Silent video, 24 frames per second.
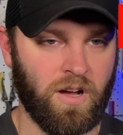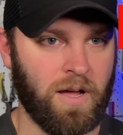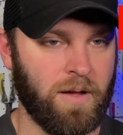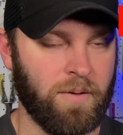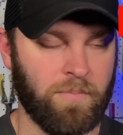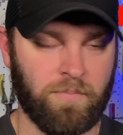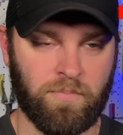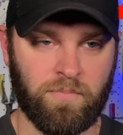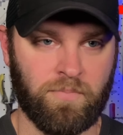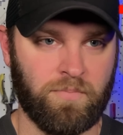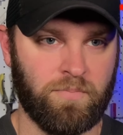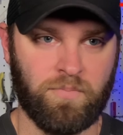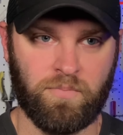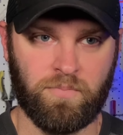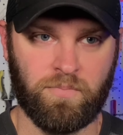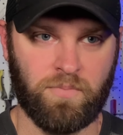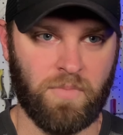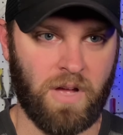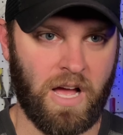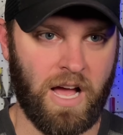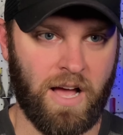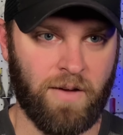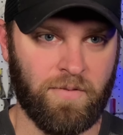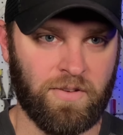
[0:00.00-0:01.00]
I'm
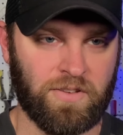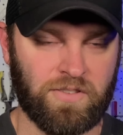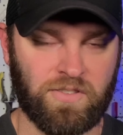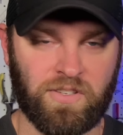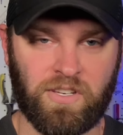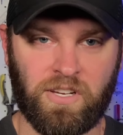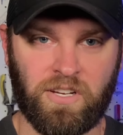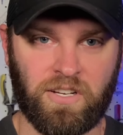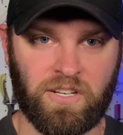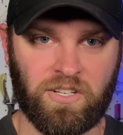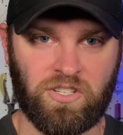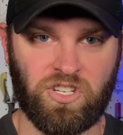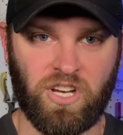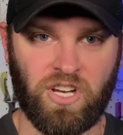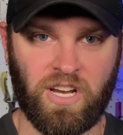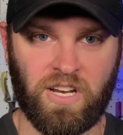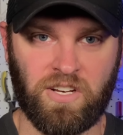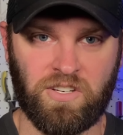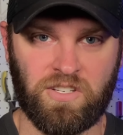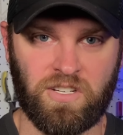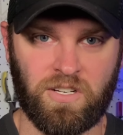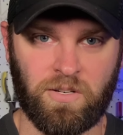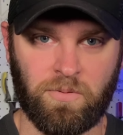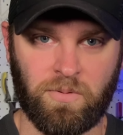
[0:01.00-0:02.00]
obviously going to
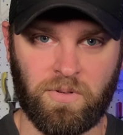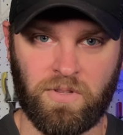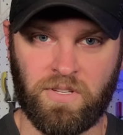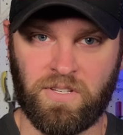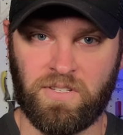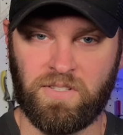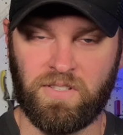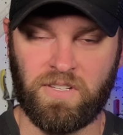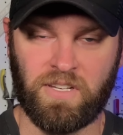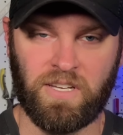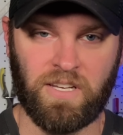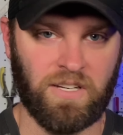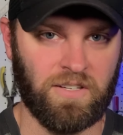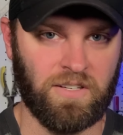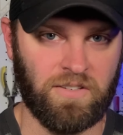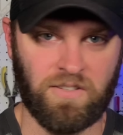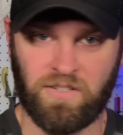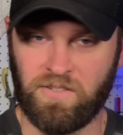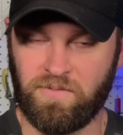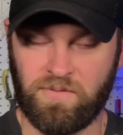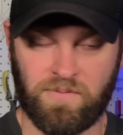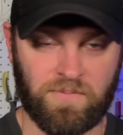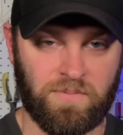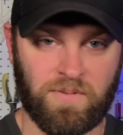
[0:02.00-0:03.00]
change it when this thing
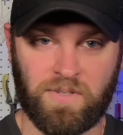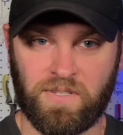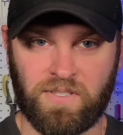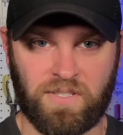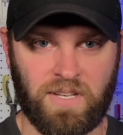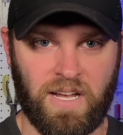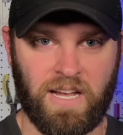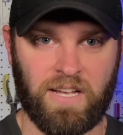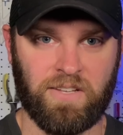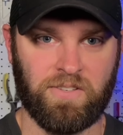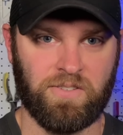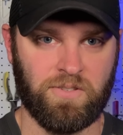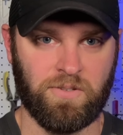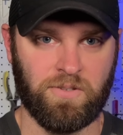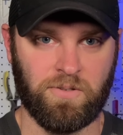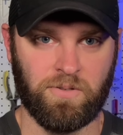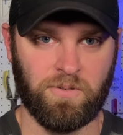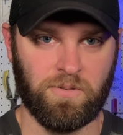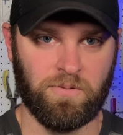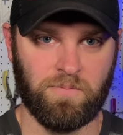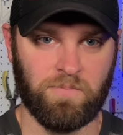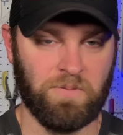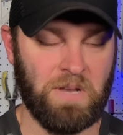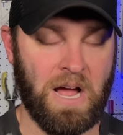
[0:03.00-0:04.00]
just decides
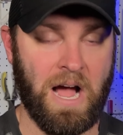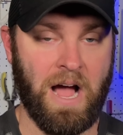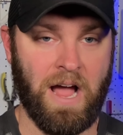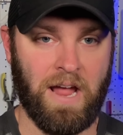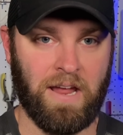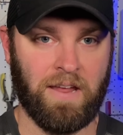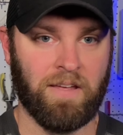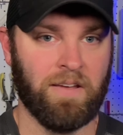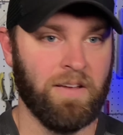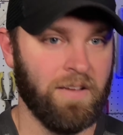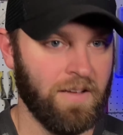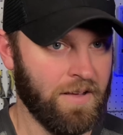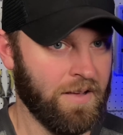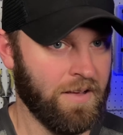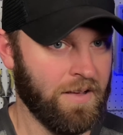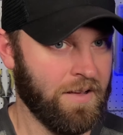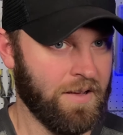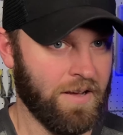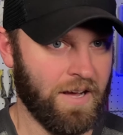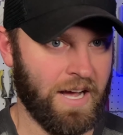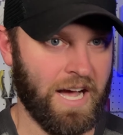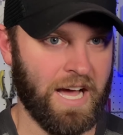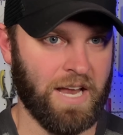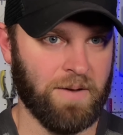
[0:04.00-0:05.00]
to die
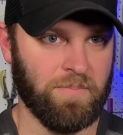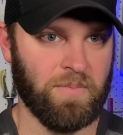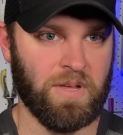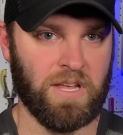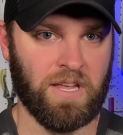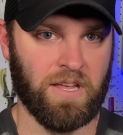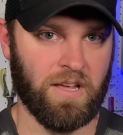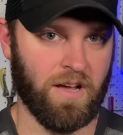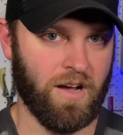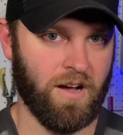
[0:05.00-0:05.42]
on me.